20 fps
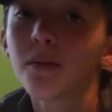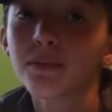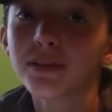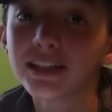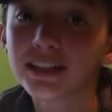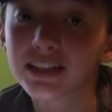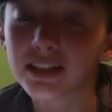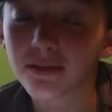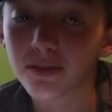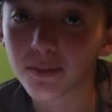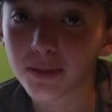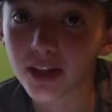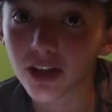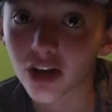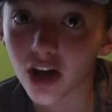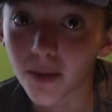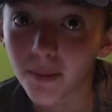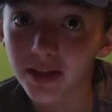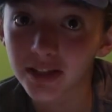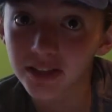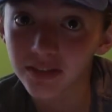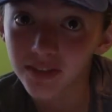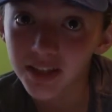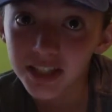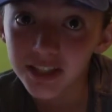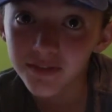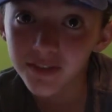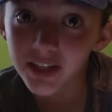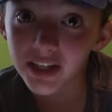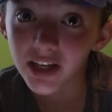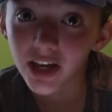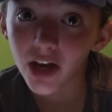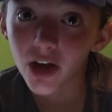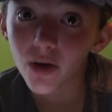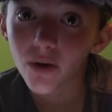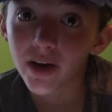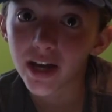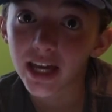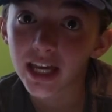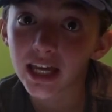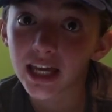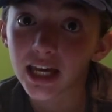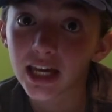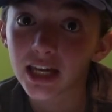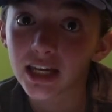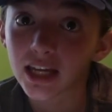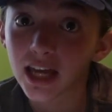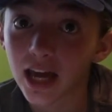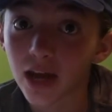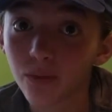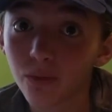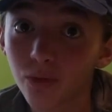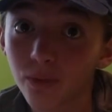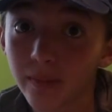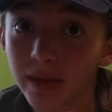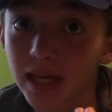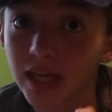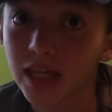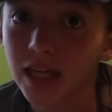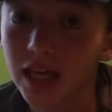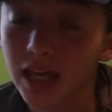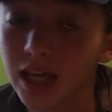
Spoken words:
please leave them in the comments of this video, and I will make